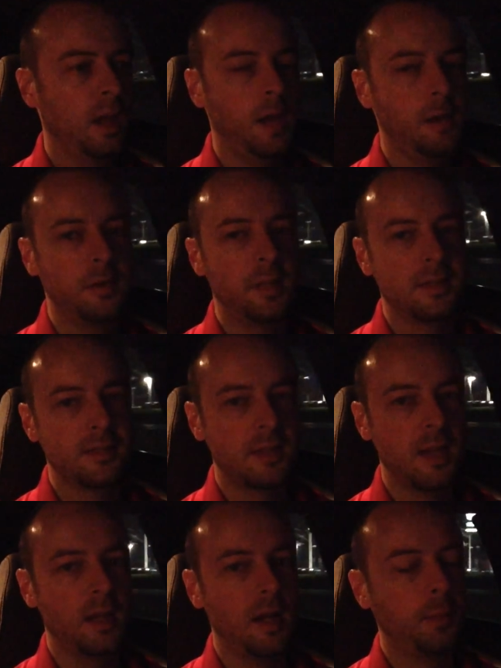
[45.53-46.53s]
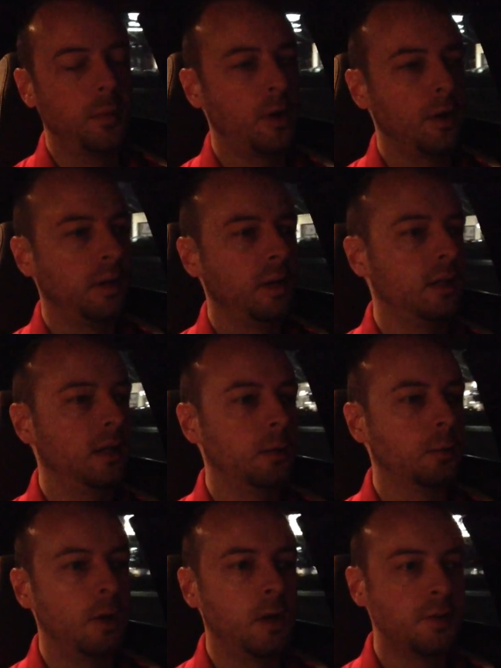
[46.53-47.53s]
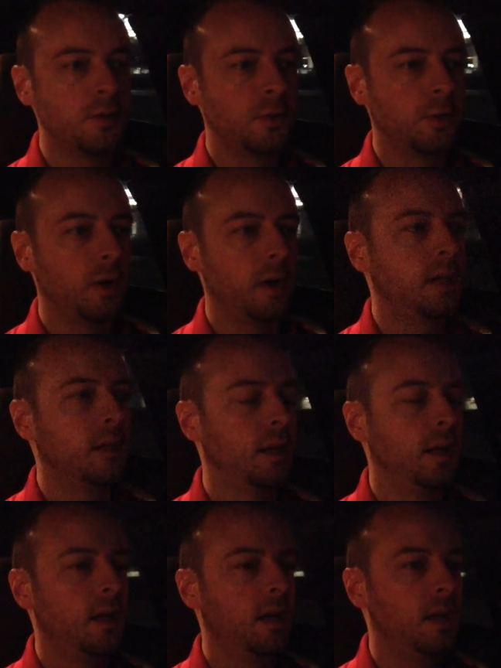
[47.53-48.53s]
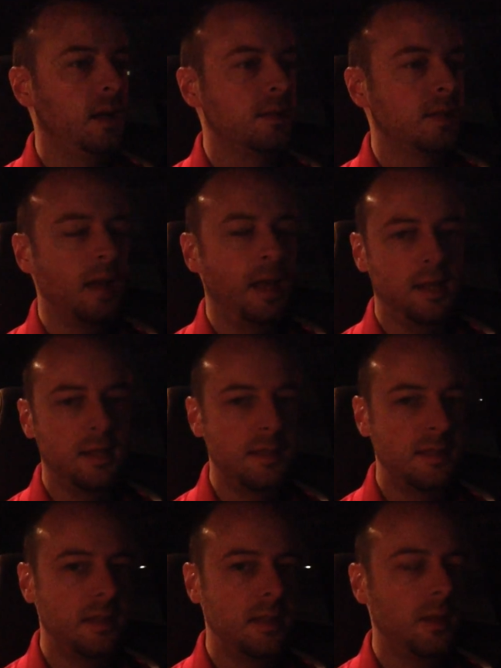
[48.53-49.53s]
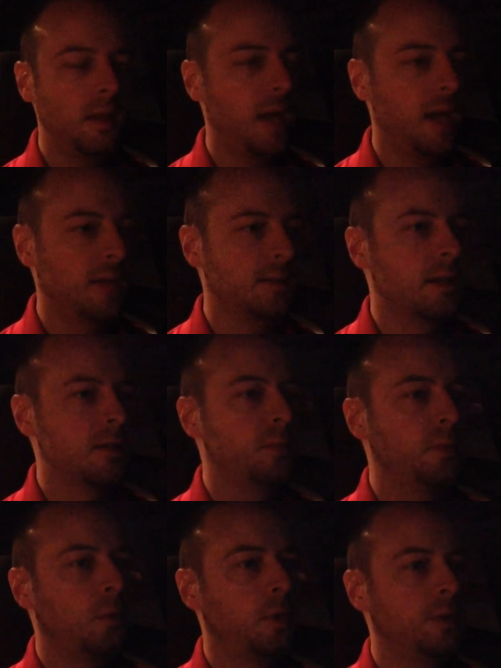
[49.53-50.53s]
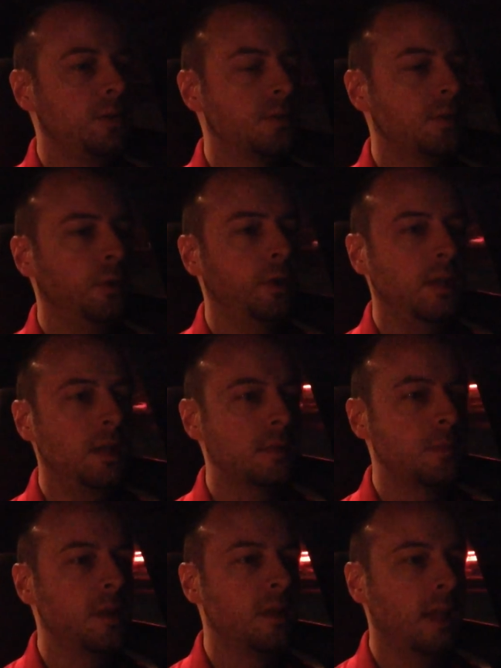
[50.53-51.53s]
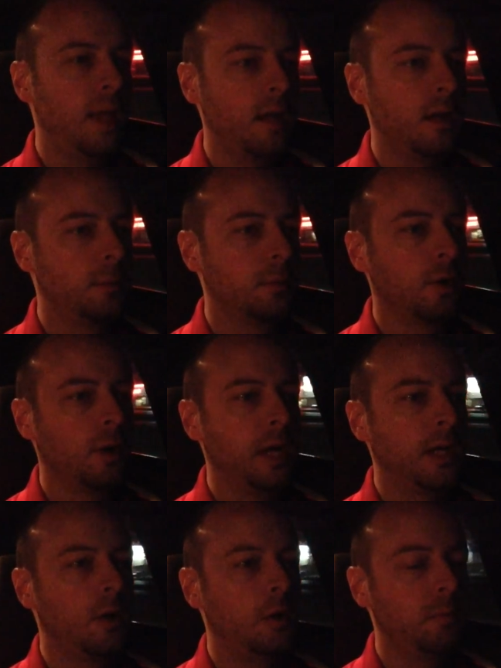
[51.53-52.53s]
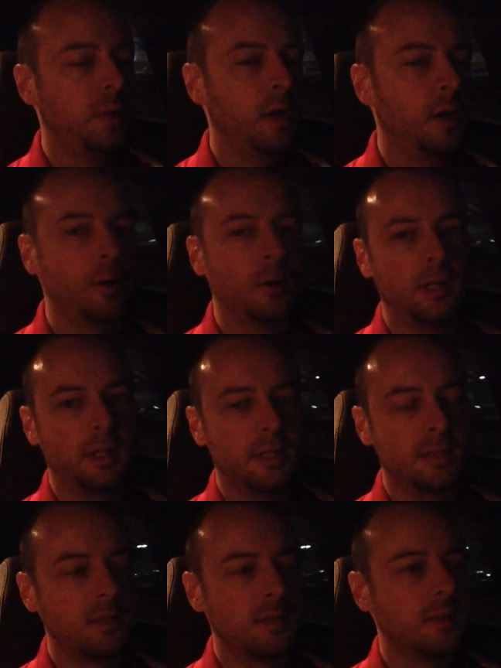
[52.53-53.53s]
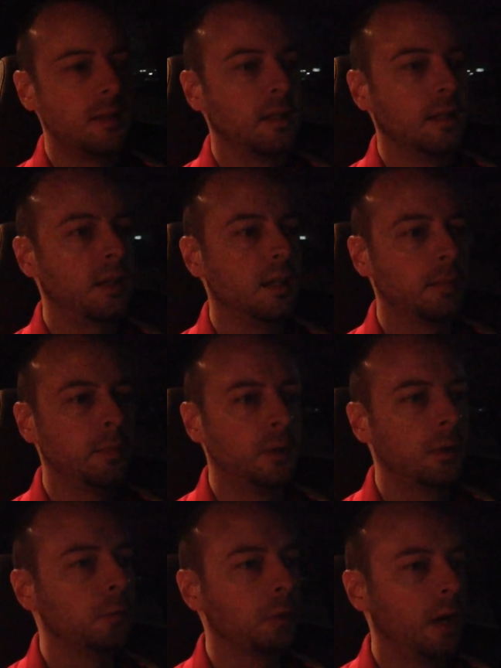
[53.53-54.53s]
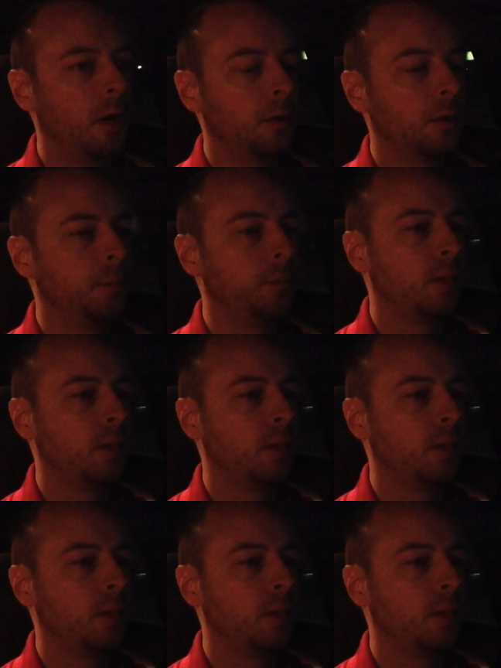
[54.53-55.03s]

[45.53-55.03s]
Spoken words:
Everything's set up on it. It runs great. It's an AC access point, so it gets me that upgrade on my already existing gigabit router,